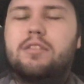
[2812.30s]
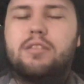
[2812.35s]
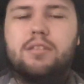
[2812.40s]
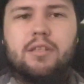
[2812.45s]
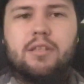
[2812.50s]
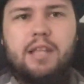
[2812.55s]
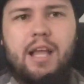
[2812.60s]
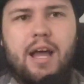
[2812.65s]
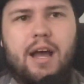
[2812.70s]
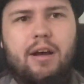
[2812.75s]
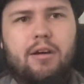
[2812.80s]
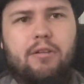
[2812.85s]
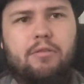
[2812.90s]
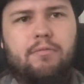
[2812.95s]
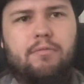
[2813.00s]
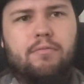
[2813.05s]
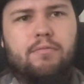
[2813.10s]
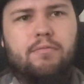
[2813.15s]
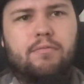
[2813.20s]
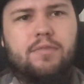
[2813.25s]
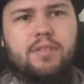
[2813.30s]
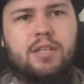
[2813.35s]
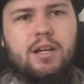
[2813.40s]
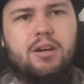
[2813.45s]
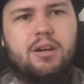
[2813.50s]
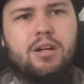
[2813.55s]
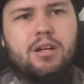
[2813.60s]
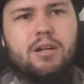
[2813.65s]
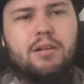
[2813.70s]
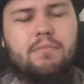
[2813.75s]
Now,
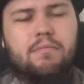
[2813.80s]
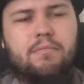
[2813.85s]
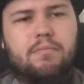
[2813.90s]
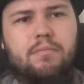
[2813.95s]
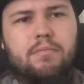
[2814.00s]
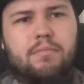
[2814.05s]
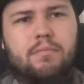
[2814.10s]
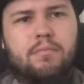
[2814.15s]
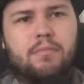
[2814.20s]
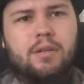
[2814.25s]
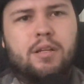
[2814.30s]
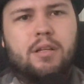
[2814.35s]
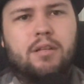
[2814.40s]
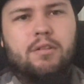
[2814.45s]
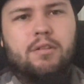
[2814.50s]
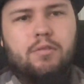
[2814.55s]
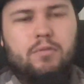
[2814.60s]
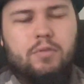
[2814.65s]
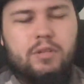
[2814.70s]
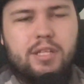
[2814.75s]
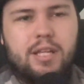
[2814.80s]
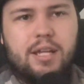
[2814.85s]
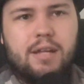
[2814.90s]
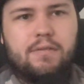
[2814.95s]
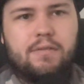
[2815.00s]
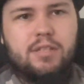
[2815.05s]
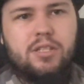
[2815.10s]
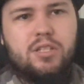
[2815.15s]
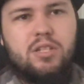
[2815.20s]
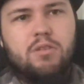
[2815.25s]
Sarah
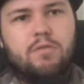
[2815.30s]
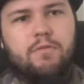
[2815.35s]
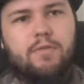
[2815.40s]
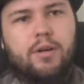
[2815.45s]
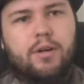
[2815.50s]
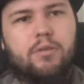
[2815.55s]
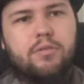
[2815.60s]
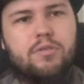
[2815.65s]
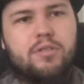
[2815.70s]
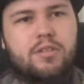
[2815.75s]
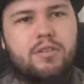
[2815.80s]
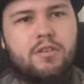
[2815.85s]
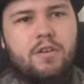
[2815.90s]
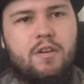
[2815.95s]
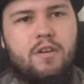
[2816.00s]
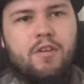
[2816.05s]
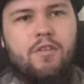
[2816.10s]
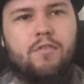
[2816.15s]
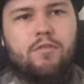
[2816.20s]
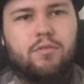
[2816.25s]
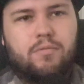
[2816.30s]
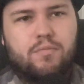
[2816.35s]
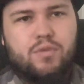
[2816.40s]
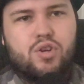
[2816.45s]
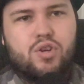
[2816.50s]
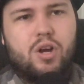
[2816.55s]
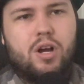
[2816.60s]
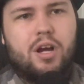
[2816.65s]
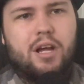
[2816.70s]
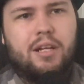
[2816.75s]
received 2 votes from
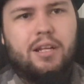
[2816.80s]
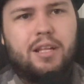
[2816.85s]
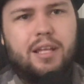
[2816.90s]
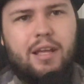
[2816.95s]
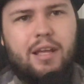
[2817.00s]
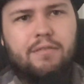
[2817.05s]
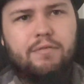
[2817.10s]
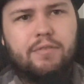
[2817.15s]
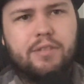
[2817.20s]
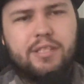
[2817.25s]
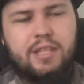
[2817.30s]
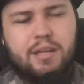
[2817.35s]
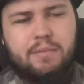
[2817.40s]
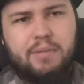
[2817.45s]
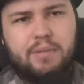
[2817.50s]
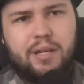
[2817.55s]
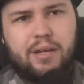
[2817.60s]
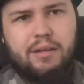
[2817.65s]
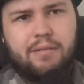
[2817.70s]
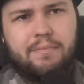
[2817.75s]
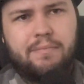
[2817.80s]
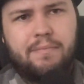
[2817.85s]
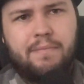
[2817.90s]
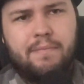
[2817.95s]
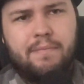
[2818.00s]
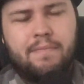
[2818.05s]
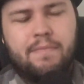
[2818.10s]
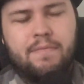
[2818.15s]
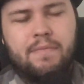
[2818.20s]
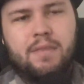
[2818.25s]
Sean and Vesepia.
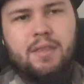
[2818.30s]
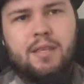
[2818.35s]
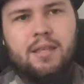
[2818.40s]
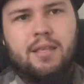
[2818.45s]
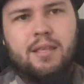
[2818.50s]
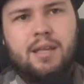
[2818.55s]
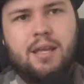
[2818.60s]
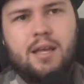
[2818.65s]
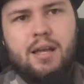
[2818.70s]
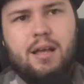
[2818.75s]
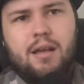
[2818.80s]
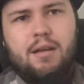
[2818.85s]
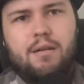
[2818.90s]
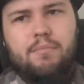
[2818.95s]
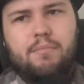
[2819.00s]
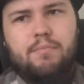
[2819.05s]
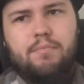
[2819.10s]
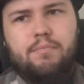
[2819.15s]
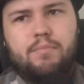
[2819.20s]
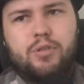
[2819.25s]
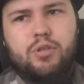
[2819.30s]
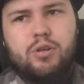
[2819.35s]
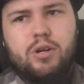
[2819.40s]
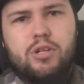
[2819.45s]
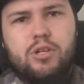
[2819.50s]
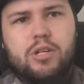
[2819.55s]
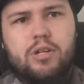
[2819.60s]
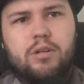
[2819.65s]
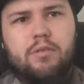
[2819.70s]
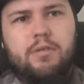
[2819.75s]

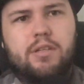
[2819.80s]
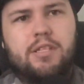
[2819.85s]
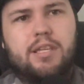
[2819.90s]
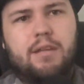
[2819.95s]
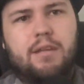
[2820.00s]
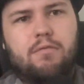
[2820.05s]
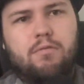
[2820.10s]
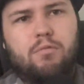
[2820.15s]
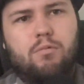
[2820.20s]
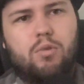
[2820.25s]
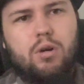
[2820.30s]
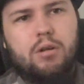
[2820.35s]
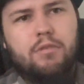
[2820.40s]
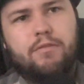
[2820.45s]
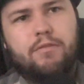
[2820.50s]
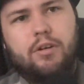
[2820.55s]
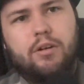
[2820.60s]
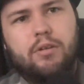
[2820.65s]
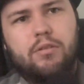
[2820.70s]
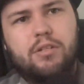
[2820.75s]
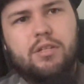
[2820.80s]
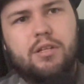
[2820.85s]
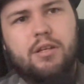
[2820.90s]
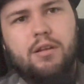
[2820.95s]
Patricia received 1 vote